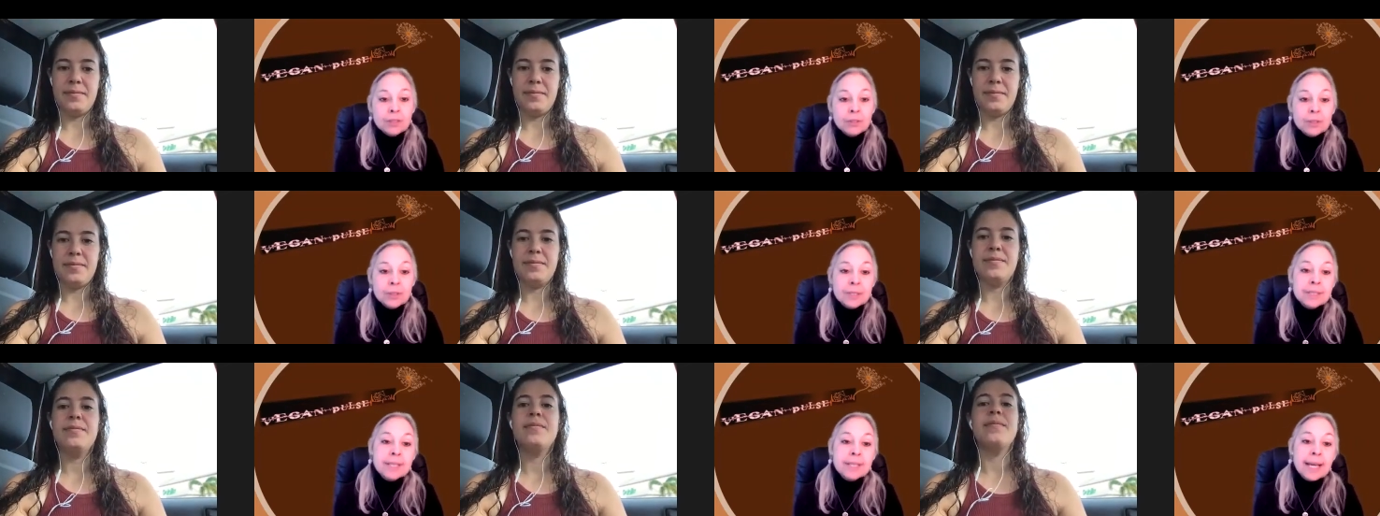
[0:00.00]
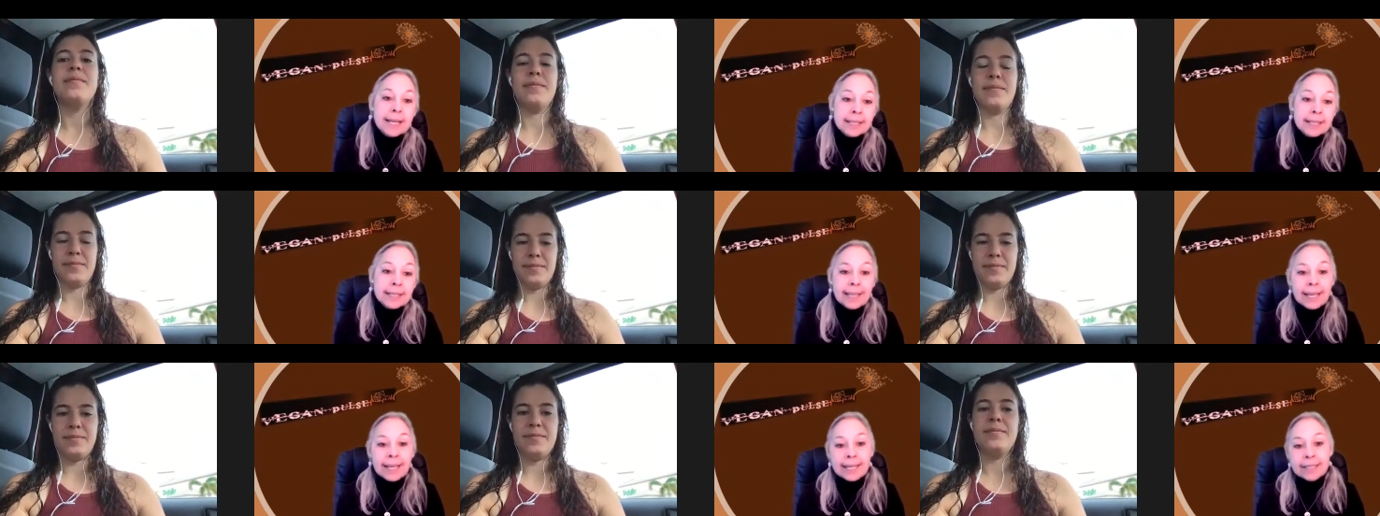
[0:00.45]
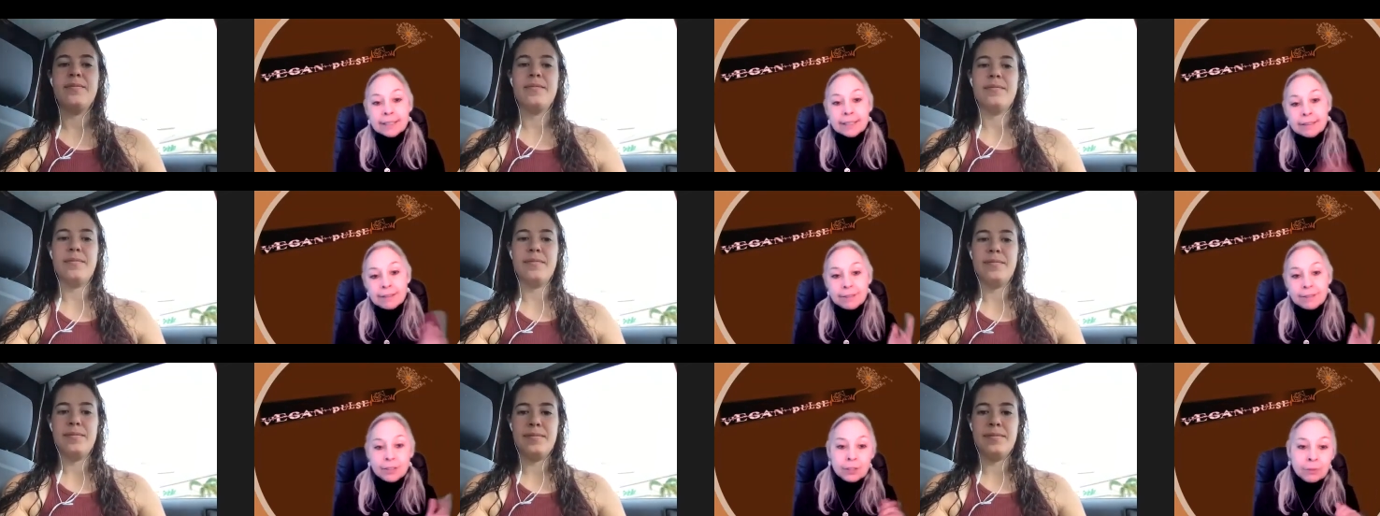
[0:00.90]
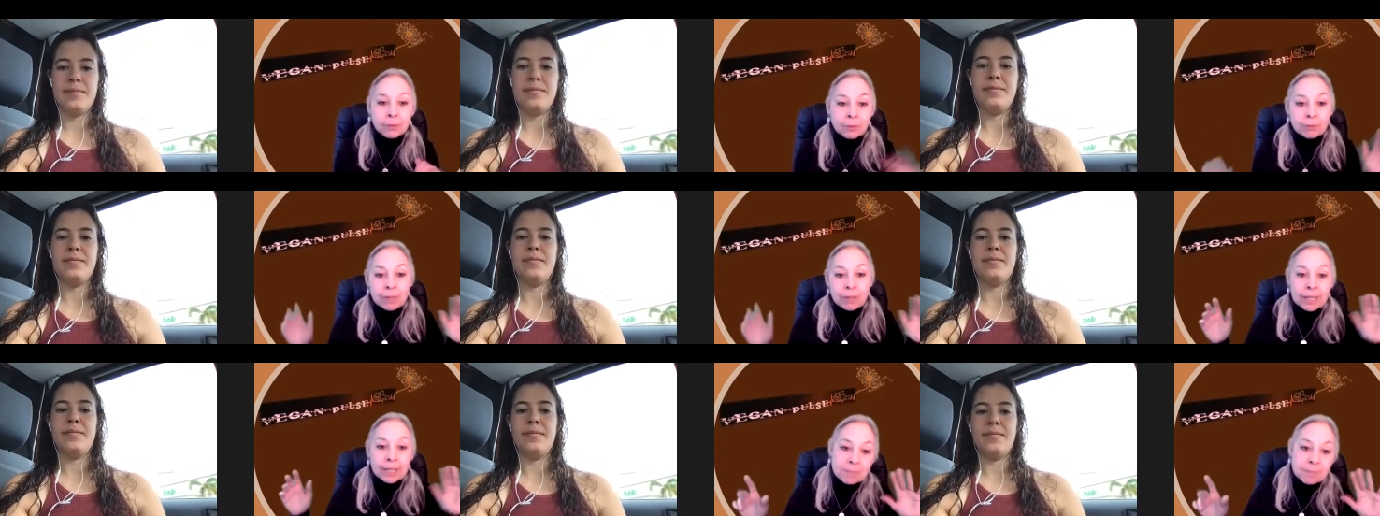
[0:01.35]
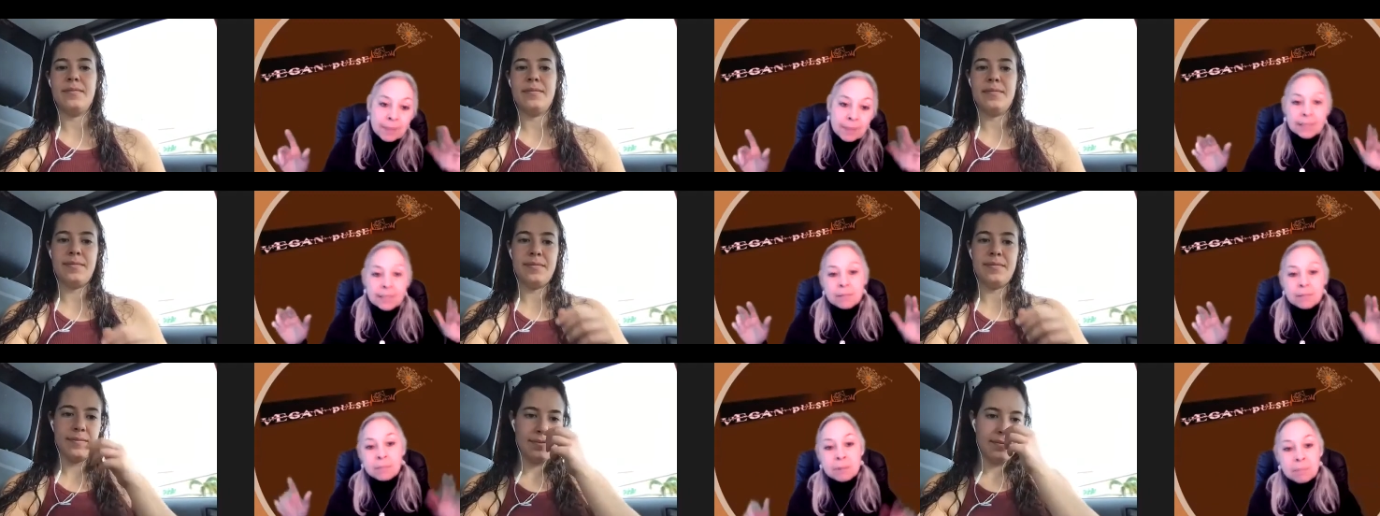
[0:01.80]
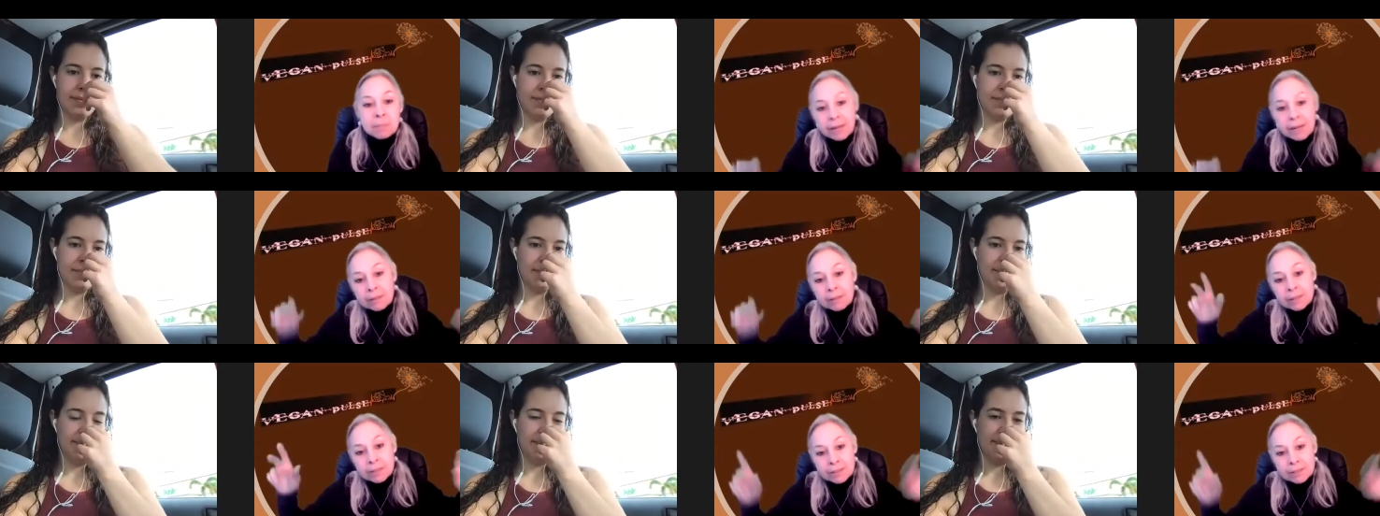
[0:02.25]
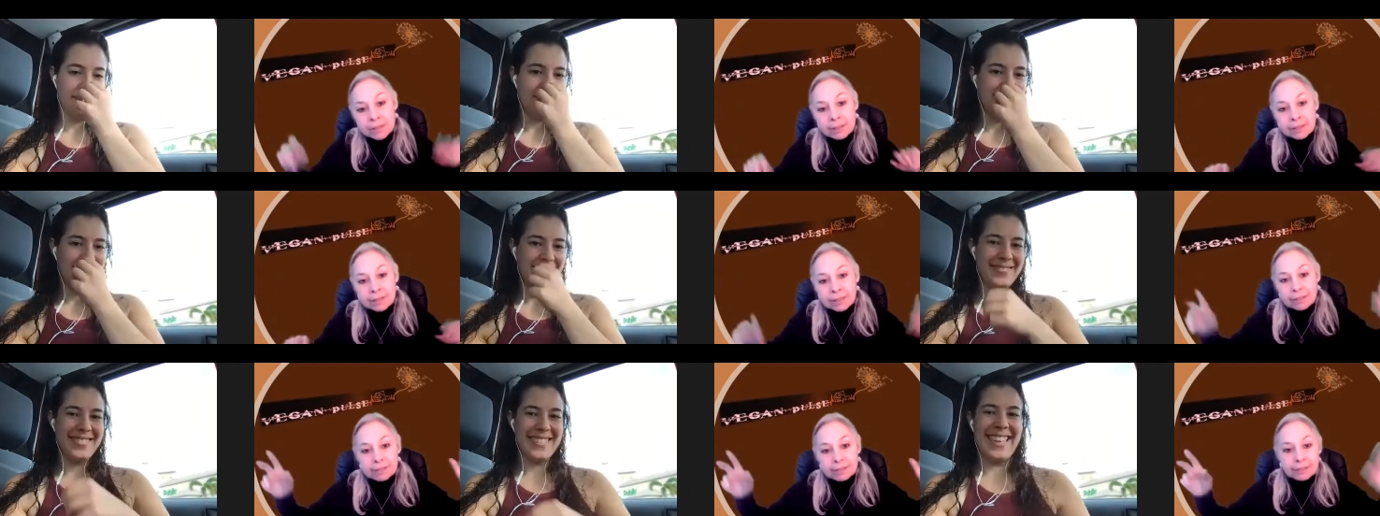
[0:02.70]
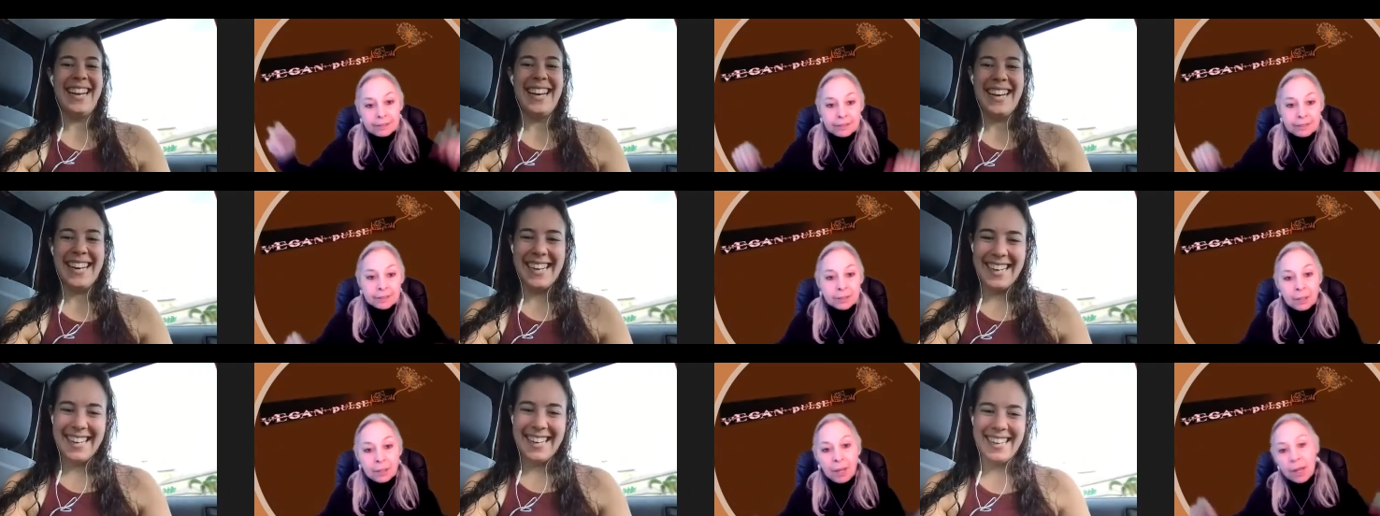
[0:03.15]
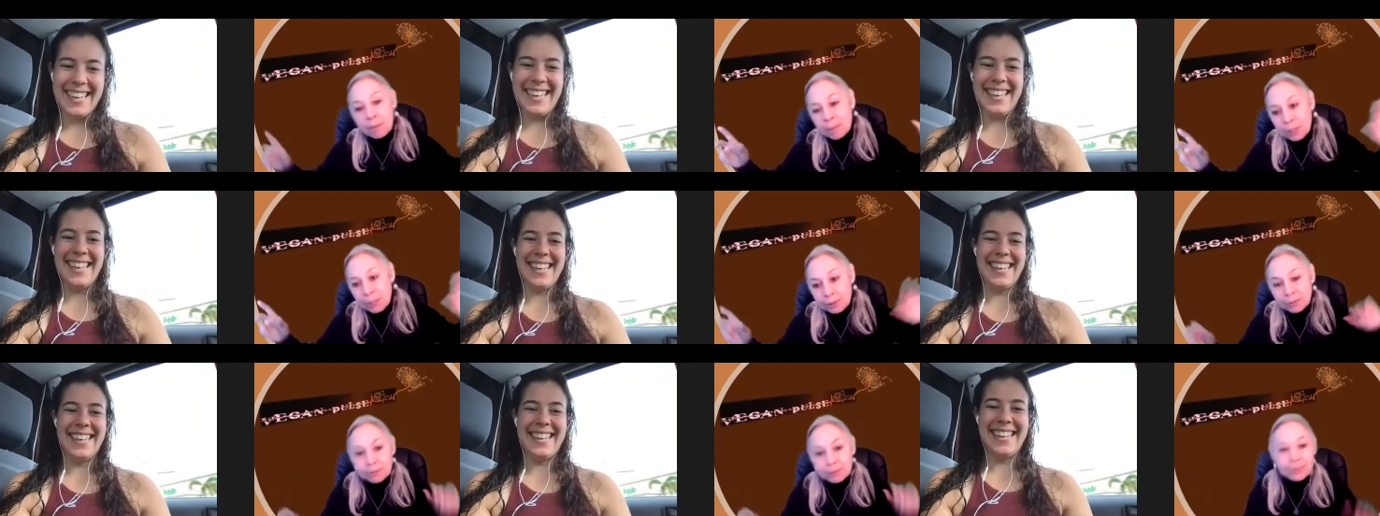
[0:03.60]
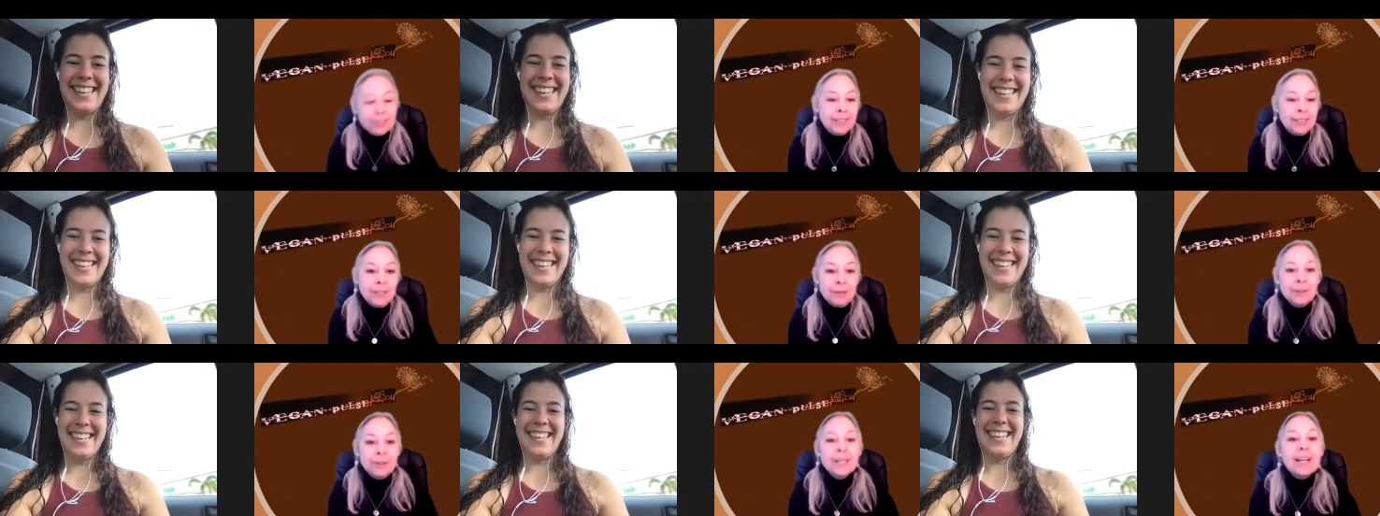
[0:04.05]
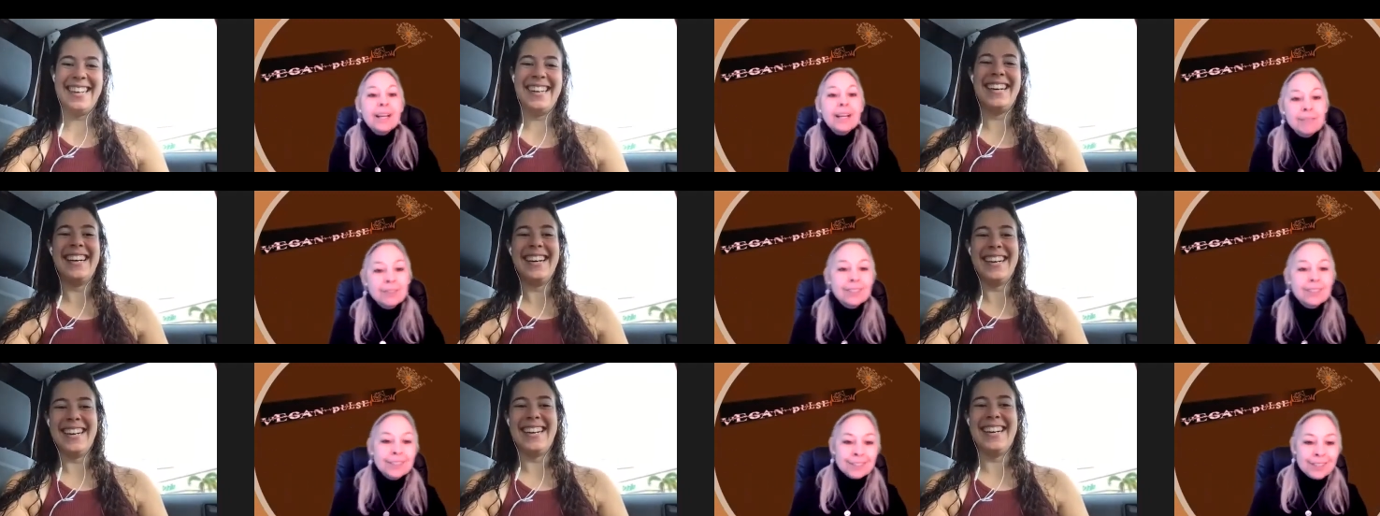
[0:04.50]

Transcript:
Speaker 1: So it's not like you were raised by hippie parents in a commune, you know, whatever.